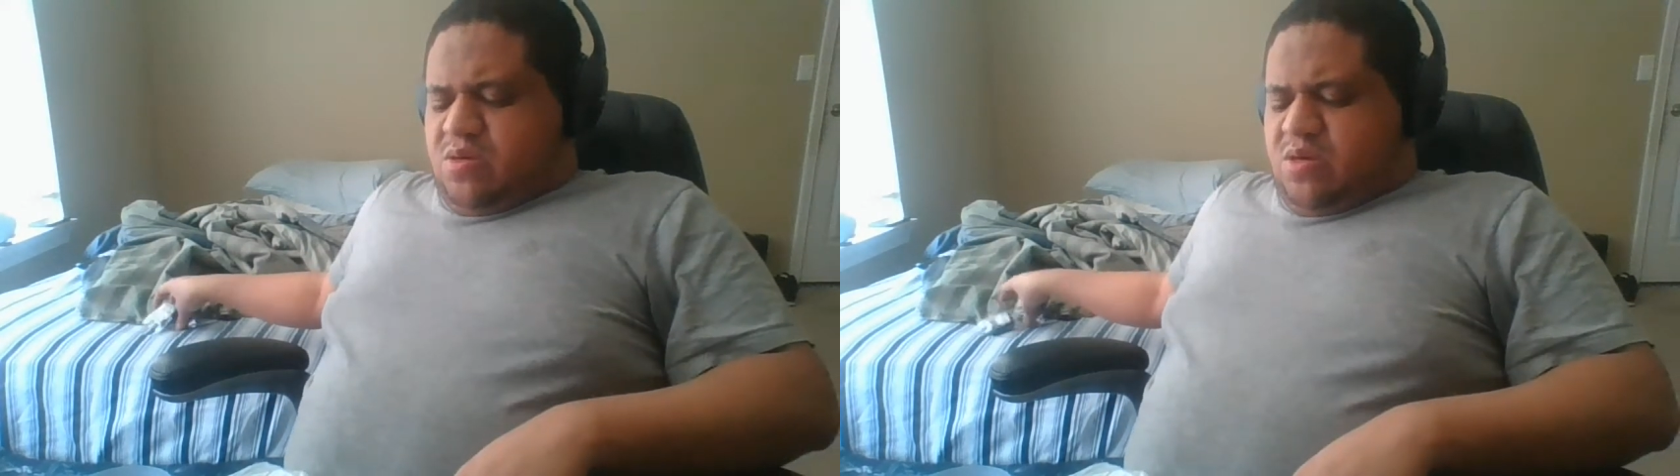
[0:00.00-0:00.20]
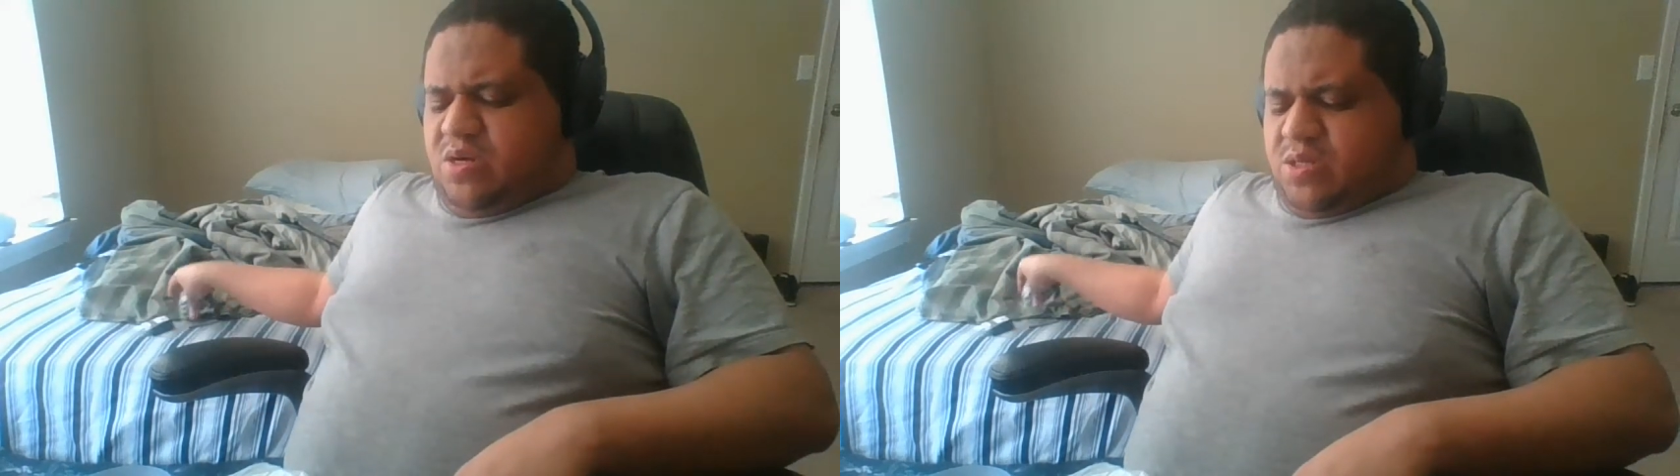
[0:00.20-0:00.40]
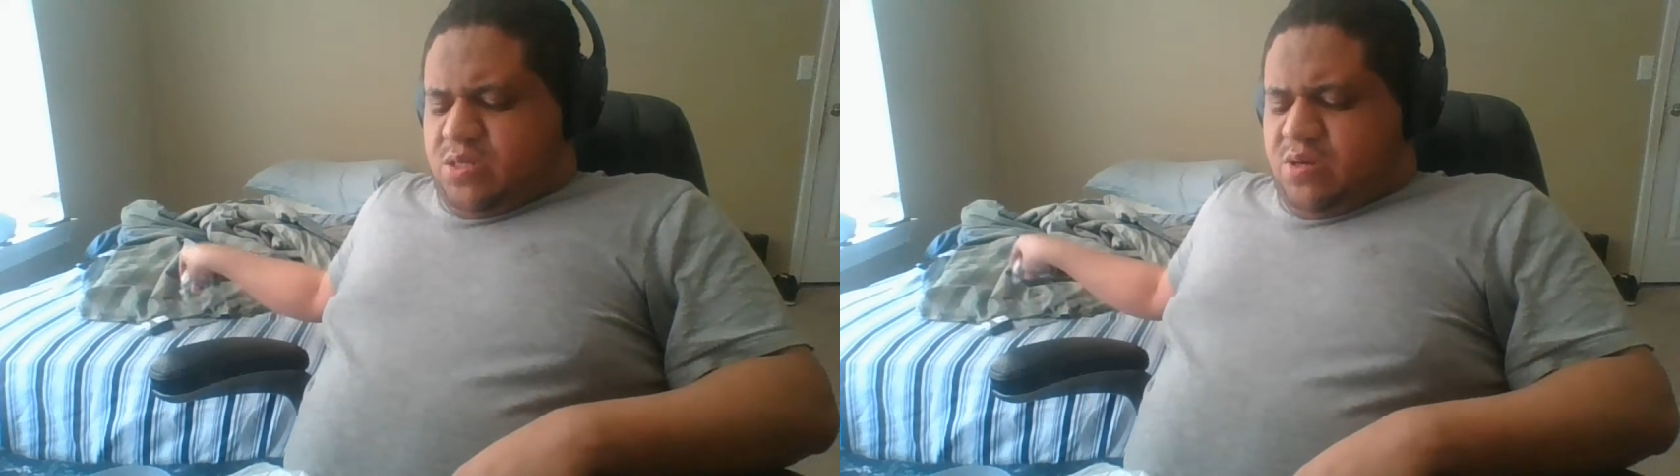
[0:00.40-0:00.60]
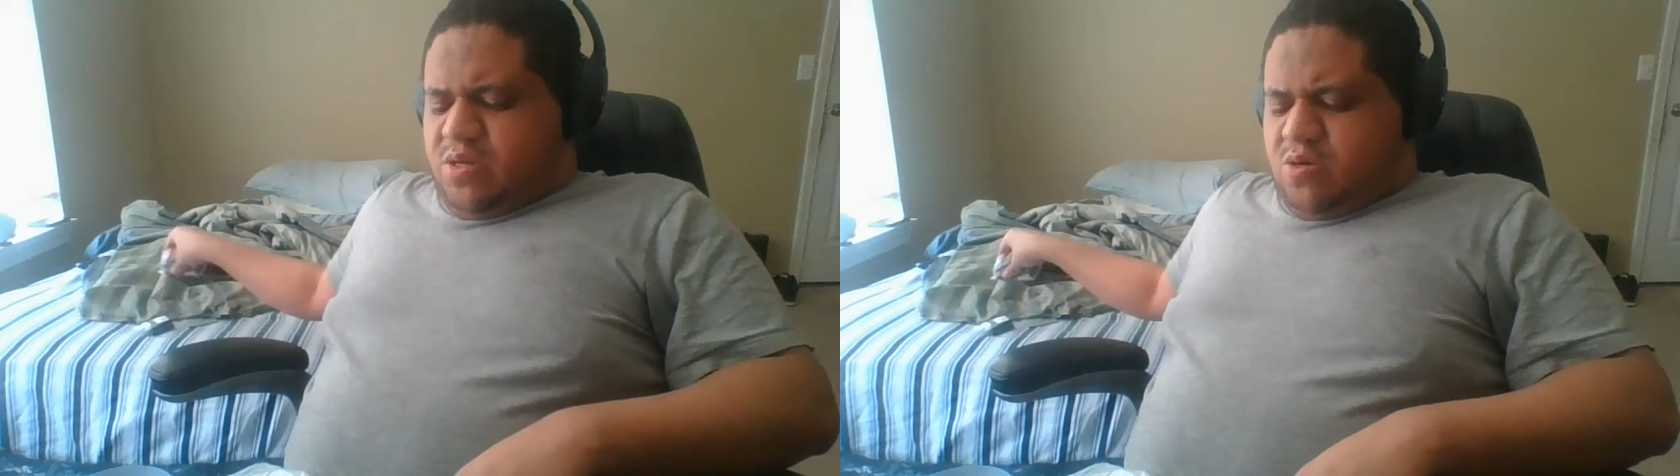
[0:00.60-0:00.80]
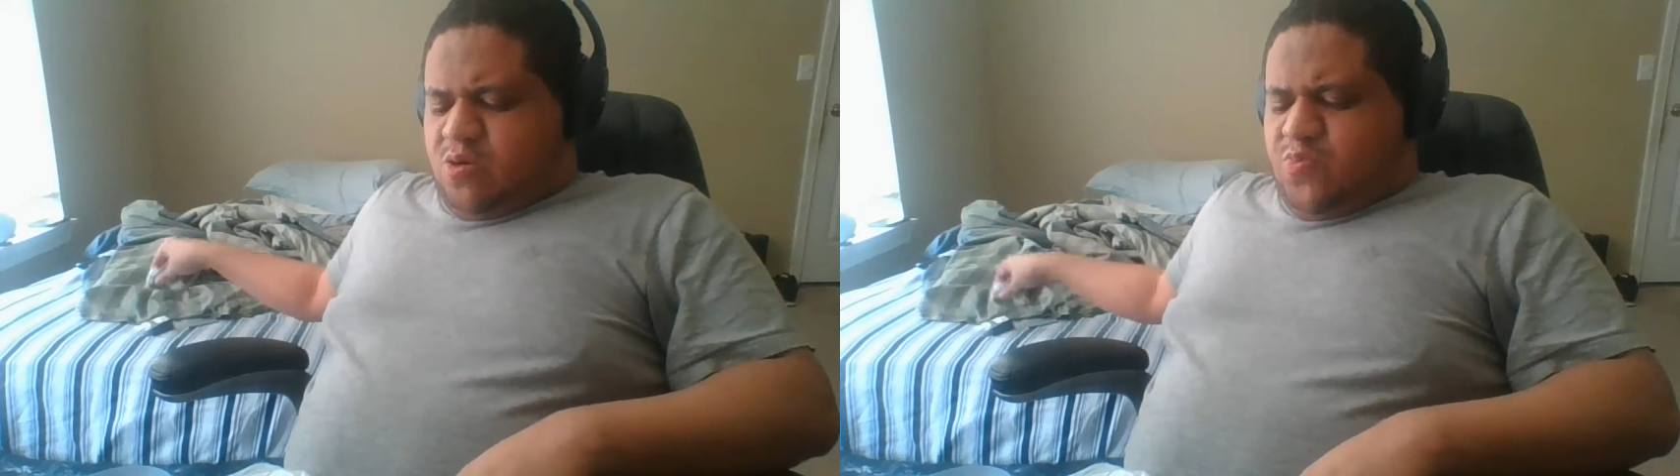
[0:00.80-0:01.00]
All right, let's go ahead
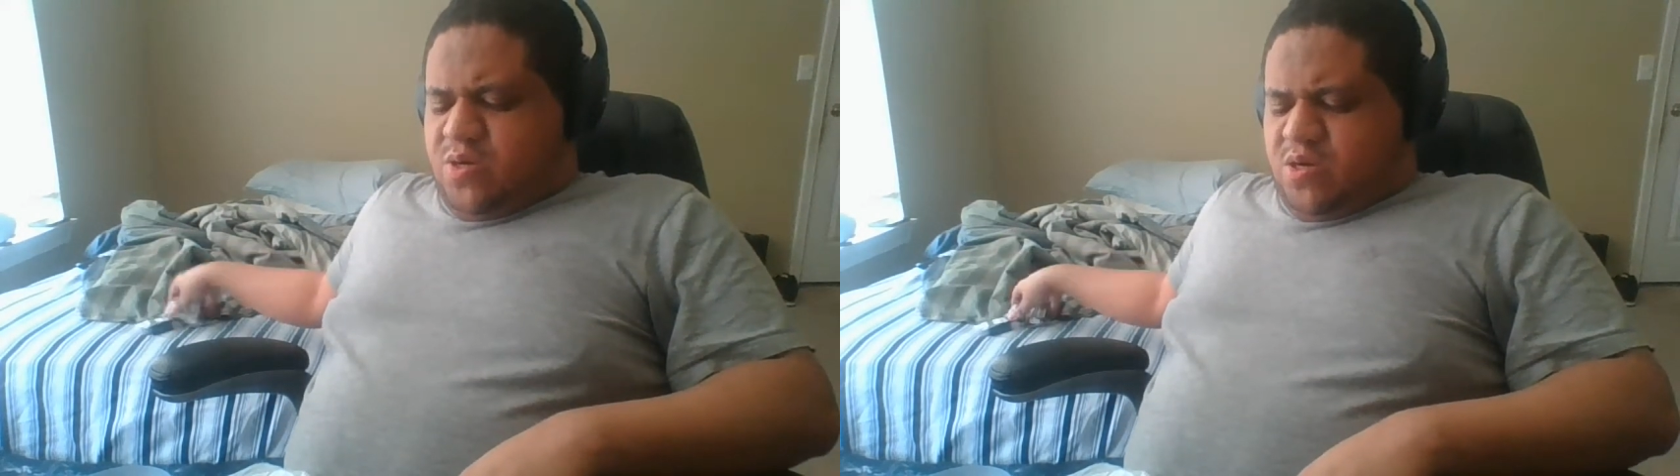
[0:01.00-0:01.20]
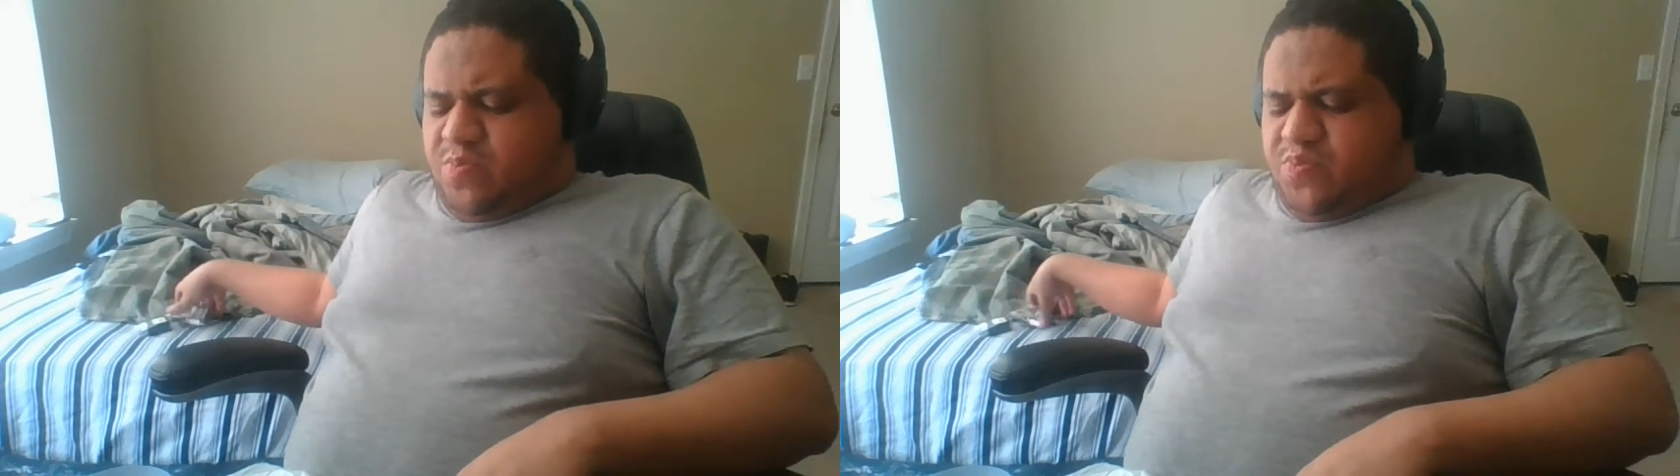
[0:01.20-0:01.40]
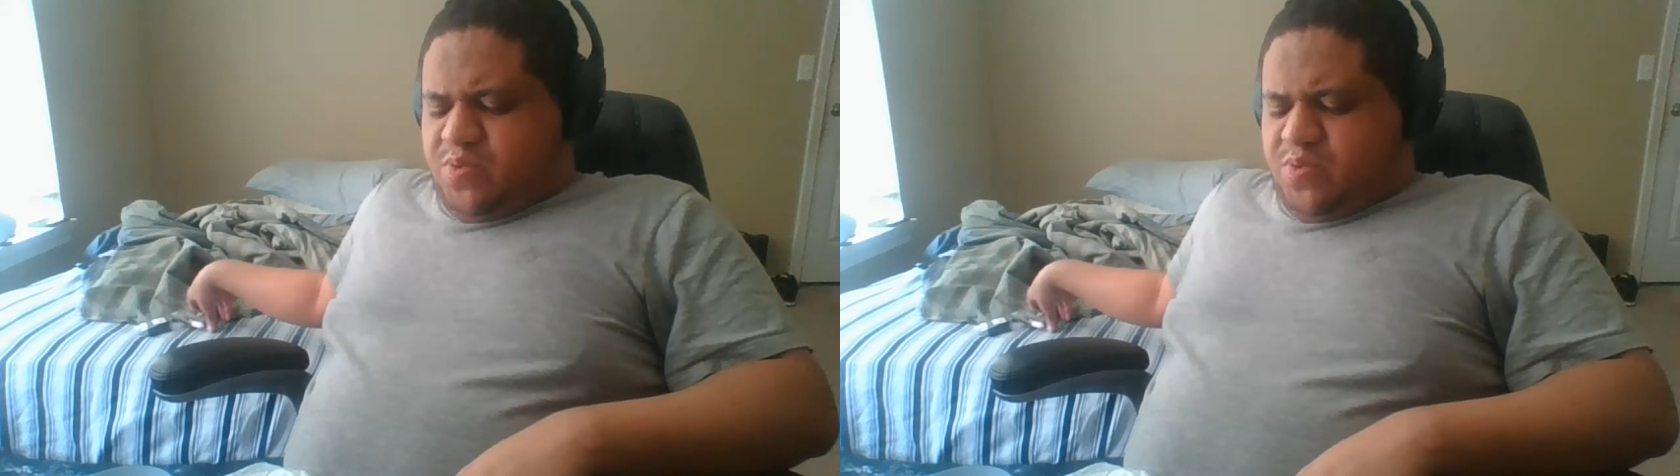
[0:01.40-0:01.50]
and open up